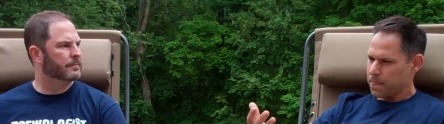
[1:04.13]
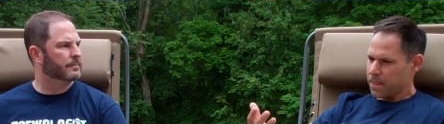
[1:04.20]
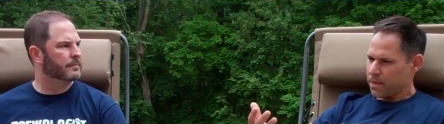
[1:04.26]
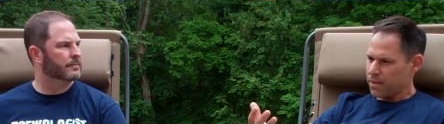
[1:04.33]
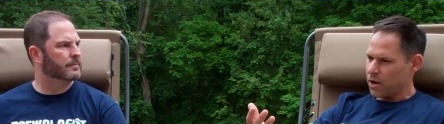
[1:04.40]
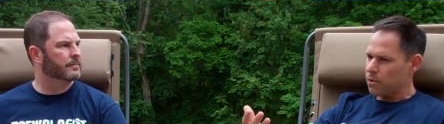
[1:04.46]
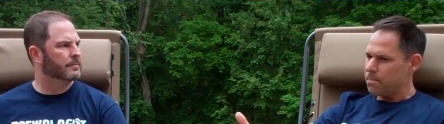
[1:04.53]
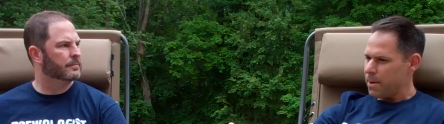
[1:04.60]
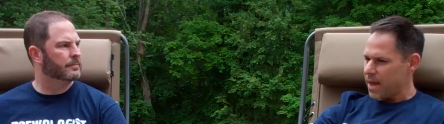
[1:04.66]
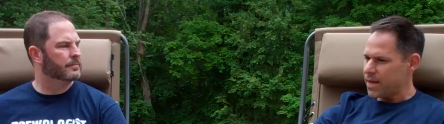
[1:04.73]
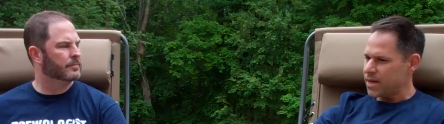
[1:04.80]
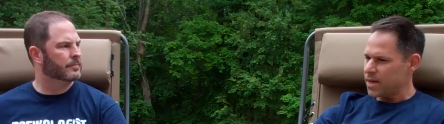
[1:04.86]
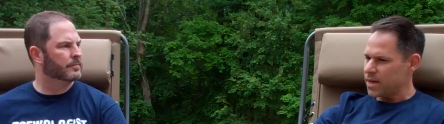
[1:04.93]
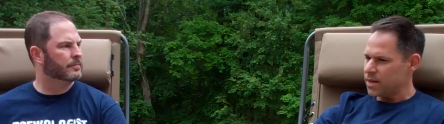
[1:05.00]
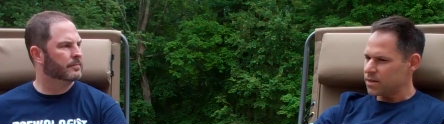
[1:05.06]
Speaker 1: that are
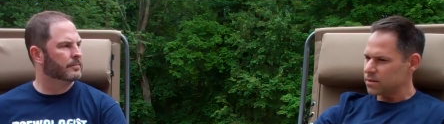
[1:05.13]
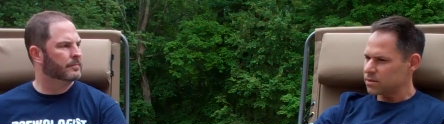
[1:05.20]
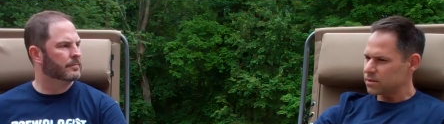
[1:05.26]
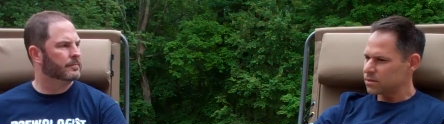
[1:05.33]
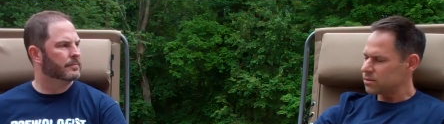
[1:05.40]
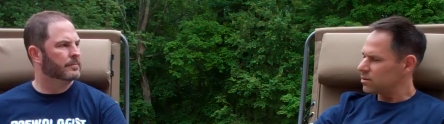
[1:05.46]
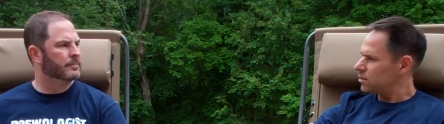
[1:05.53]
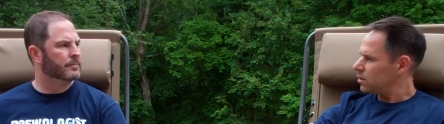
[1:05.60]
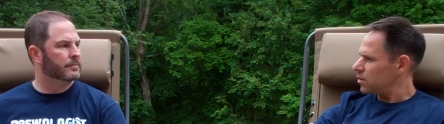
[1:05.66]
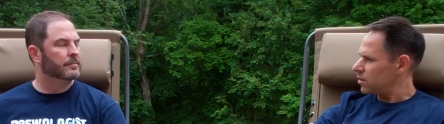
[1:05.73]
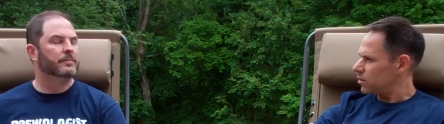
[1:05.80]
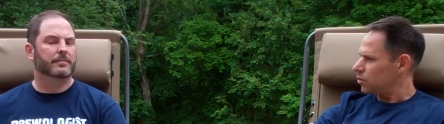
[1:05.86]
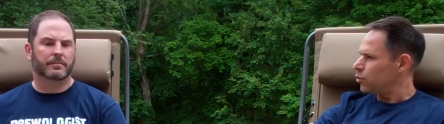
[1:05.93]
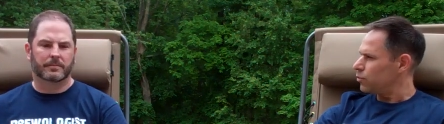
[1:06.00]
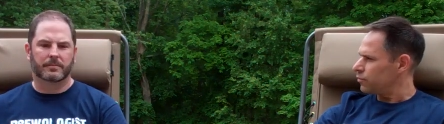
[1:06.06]
making
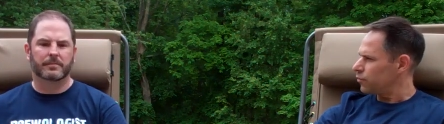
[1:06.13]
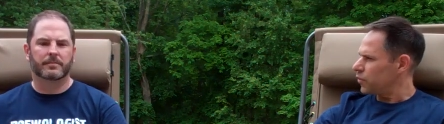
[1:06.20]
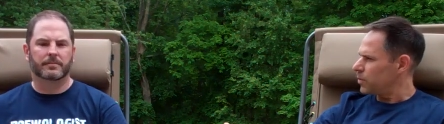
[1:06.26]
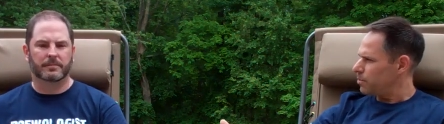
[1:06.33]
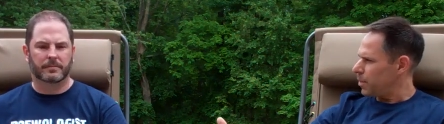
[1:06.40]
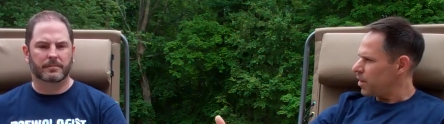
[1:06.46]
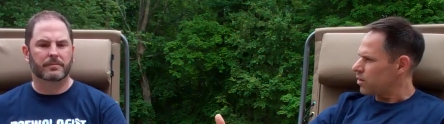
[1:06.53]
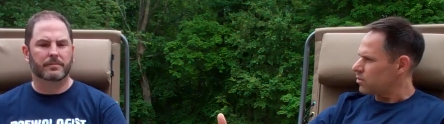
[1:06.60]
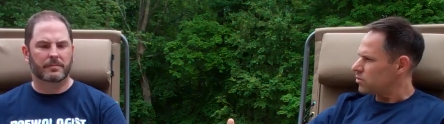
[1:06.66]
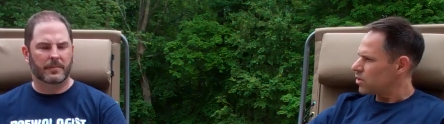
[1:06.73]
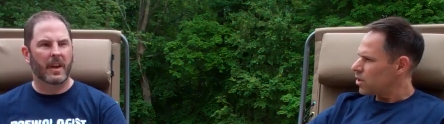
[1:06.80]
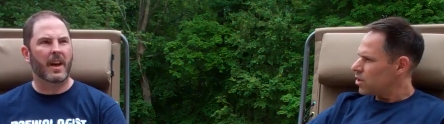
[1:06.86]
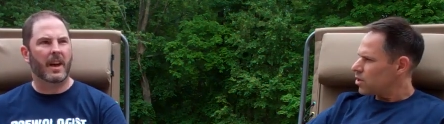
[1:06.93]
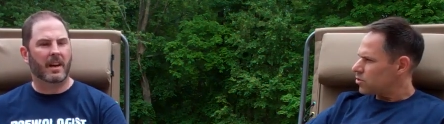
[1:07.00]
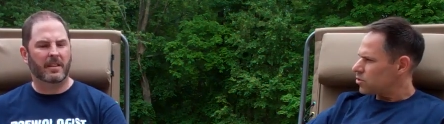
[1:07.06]
gluten-free beers.
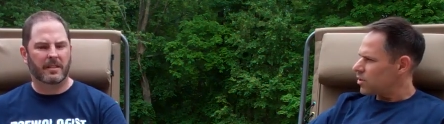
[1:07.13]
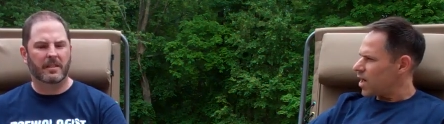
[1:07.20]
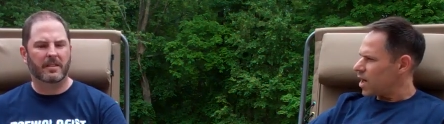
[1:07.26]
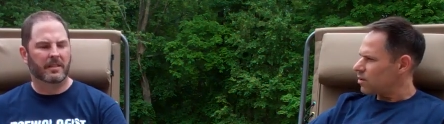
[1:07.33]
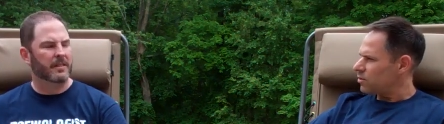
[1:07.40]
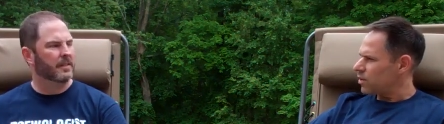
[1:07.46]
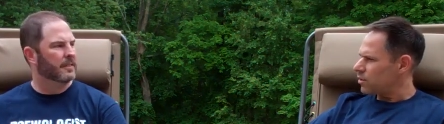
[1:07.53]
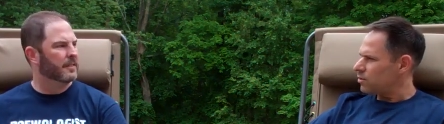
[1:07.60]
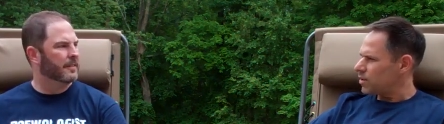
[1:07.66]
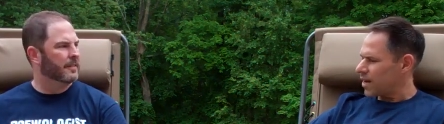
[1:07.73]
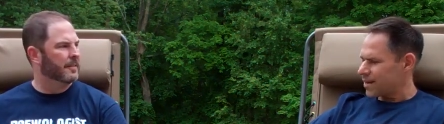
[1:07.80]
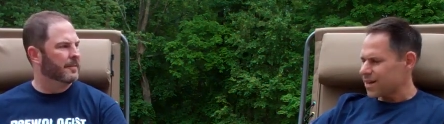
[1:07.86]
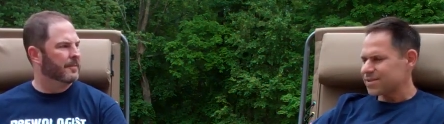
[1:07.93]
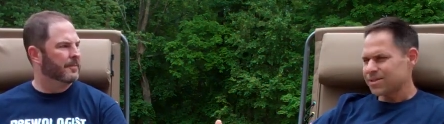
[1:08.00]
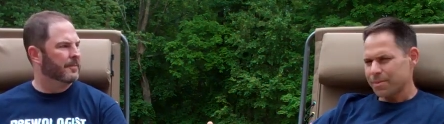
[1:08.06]
Yeah. So now you know
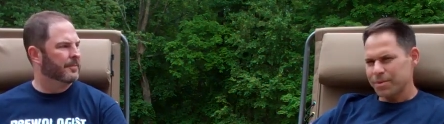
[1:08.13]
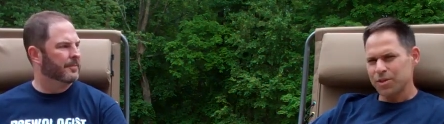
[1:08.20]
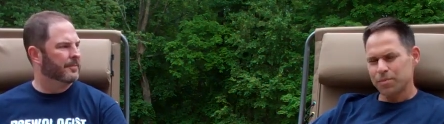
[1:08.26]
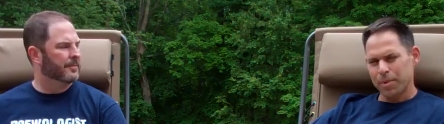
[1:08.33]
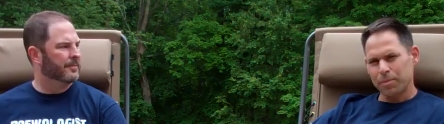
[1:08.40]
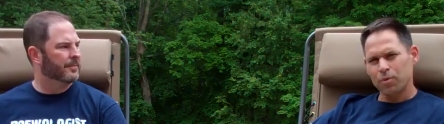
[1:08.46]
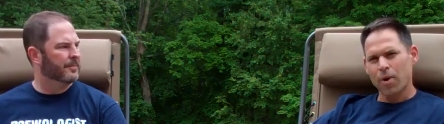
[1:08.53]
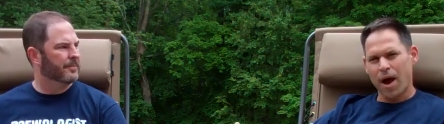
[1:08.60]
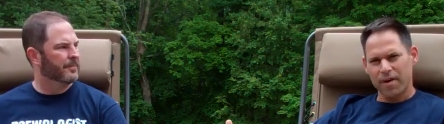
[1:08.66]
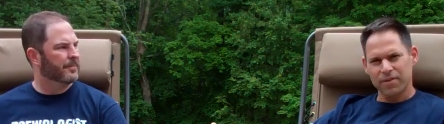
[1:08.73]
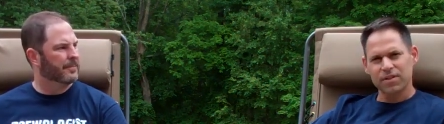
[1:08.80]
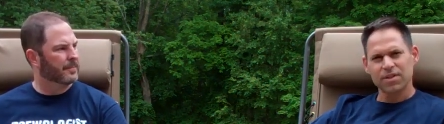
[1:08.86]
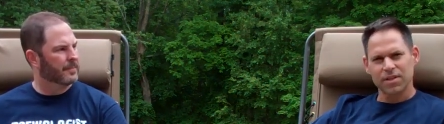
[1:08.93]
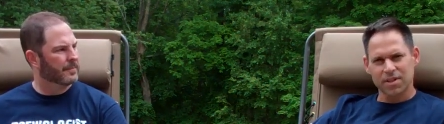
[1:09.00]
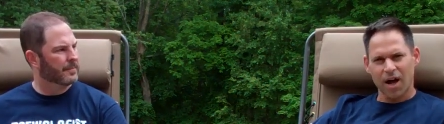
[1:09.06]
I guess some of these people who have
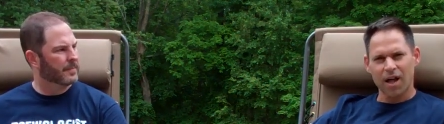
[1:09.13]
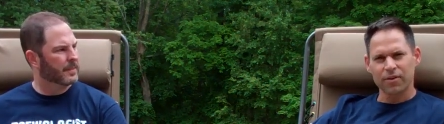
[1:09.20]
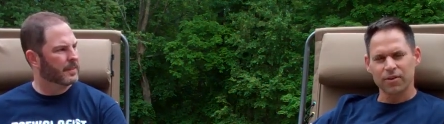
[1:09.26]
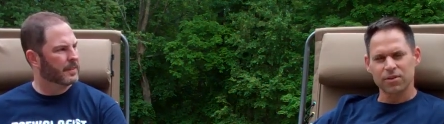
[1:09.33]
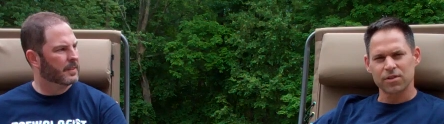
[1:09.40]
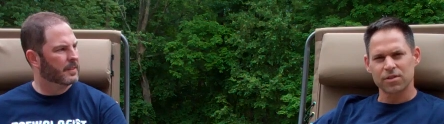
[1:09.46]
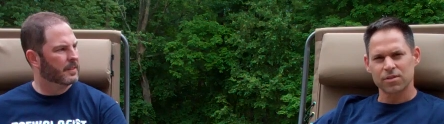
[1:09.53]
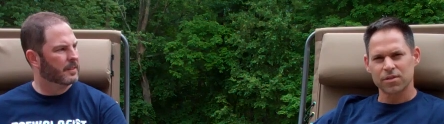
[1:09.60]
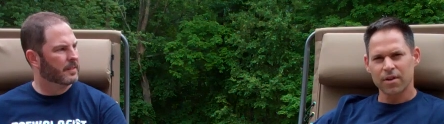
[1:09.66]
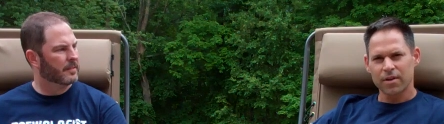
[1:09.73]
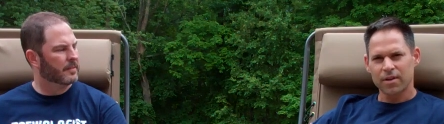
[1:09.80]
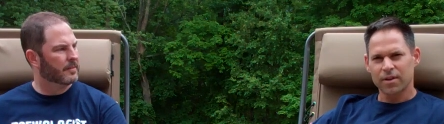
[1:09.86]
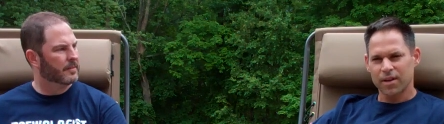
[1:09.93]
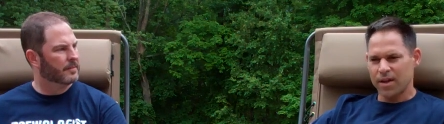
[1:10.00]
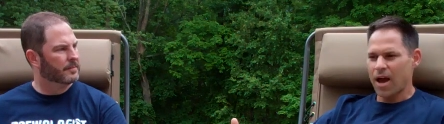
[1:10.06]
these intolerances
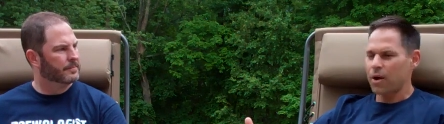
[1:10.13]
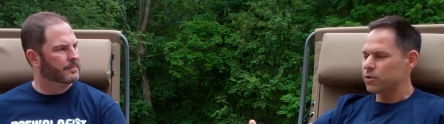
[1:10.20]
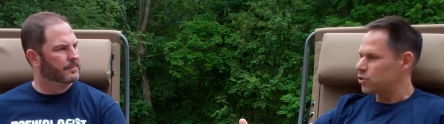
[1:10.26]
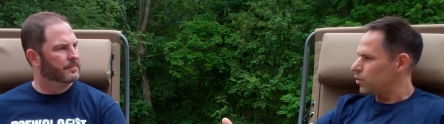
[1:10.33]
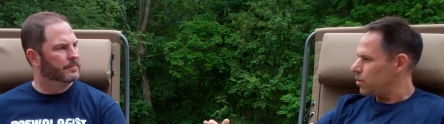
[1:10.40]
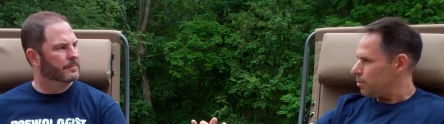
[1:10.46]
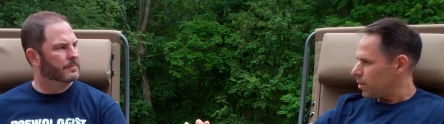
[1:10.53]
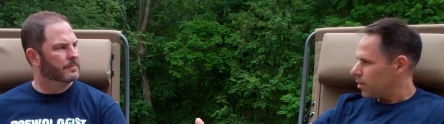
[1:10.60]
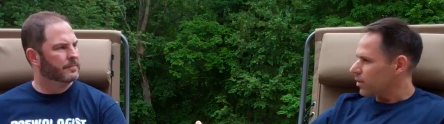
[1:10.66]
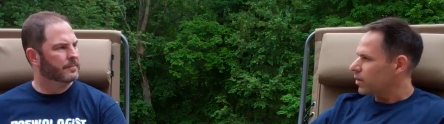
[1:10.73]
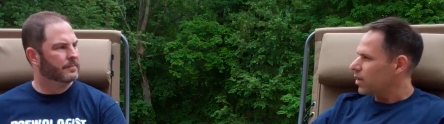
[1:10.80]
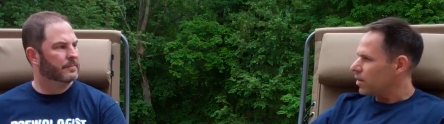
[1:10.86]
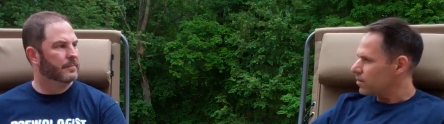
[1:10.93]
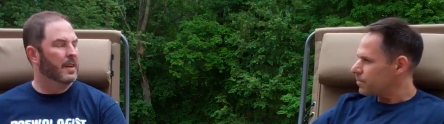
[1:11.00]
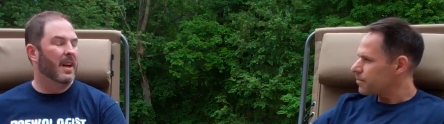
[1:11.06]
can now enjoy beer
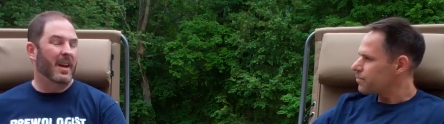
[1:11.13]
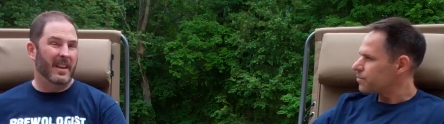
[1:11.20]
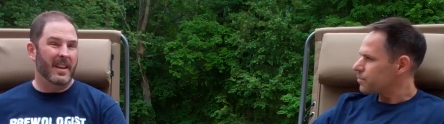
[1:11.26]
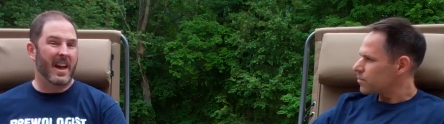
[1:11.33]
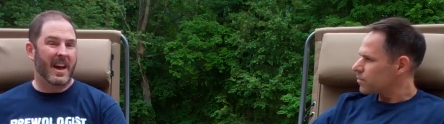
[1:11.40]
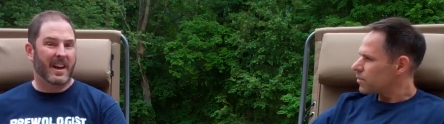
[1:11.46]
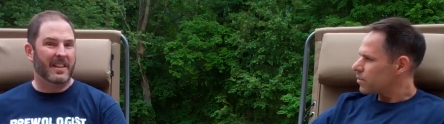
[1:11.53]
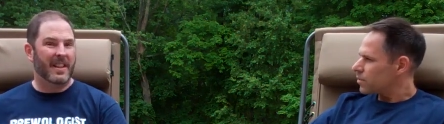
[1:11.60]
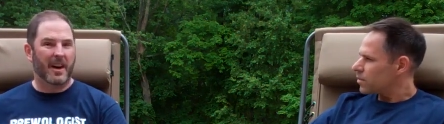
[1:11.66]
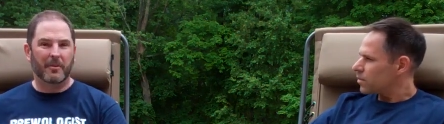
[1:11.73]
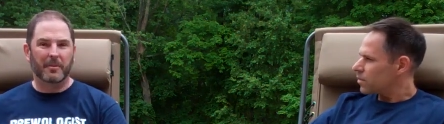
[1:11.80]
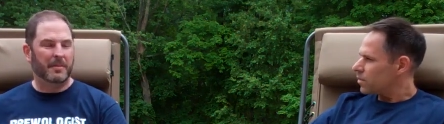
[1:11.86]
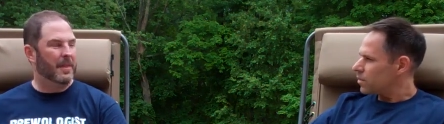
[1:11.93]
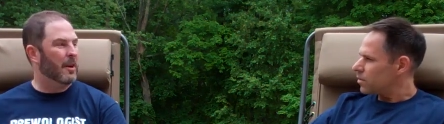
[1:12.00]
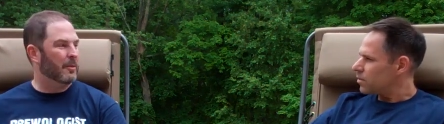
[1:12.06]
again. Yeah, and that
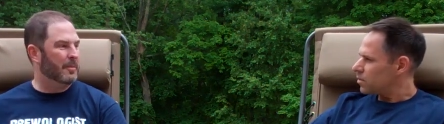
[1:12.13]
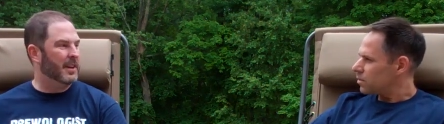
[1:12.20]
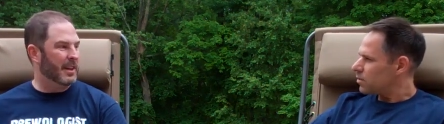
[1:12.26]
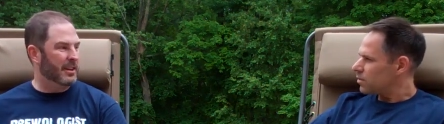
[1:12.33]
would that would be a